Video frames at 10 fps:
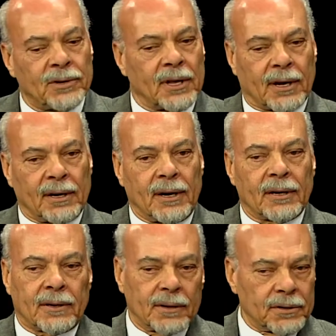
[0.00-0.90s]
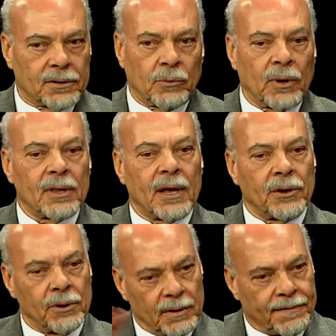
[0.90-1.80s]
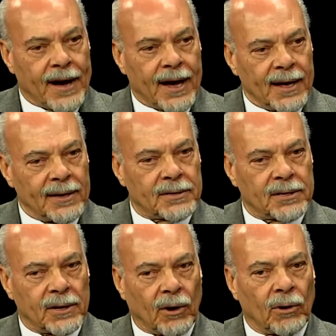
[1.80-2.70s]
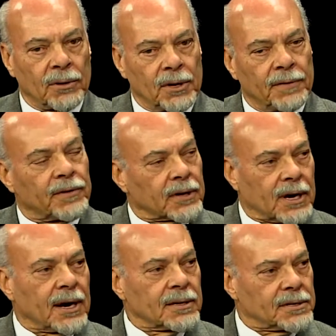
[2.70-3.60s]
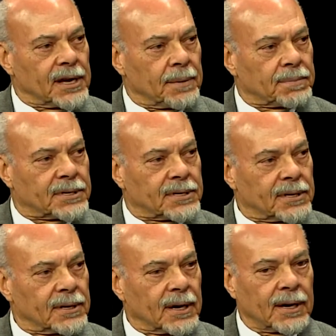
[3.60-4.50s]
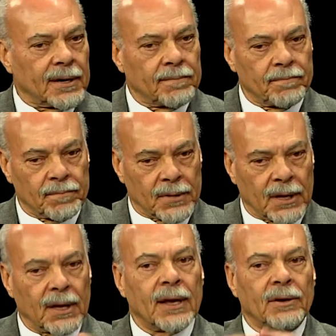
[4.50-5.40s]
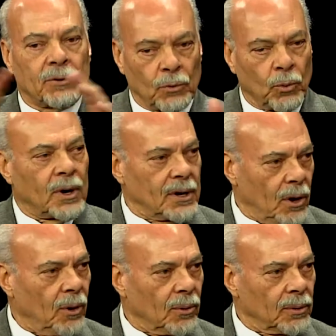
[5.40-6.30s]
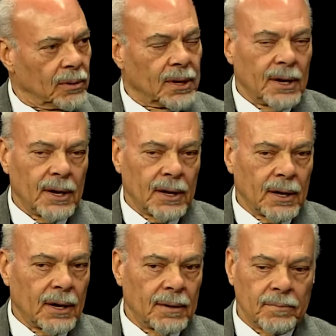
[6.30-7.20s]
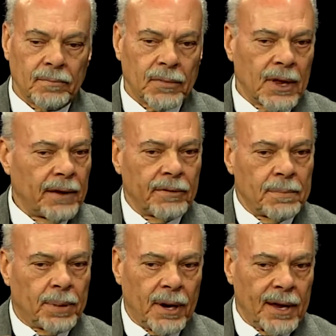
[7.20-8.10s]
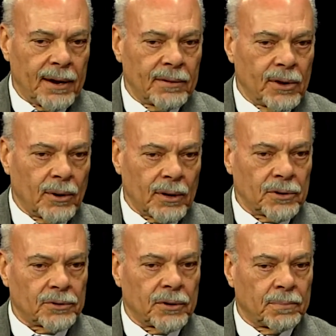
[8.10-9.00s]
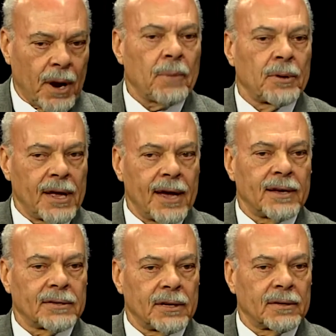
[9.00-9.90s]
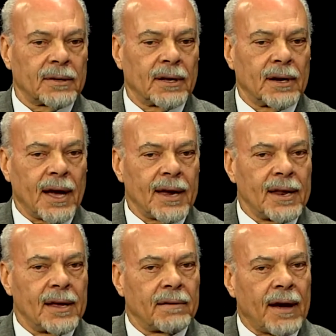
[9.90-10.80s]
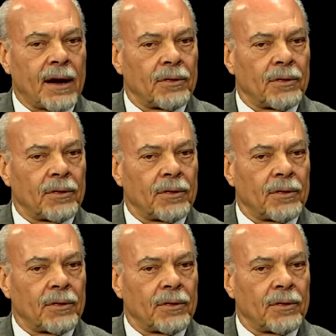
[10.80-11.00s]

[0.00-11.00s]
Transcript: the conductor is the one that unifies all the different concepts into one whole. Every player in the orchestra probably has an idea of how